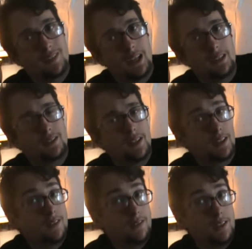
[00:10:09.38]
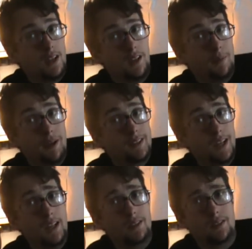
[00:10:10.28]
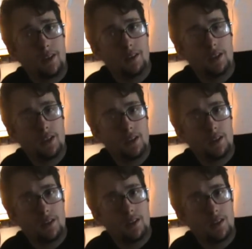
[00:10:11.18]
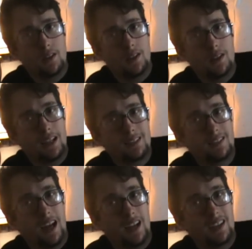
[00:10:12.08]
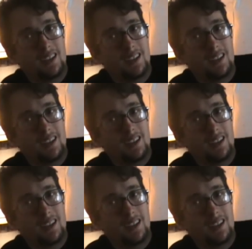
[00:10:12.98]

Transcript: I just think yeah, that makes sense. You know, that's not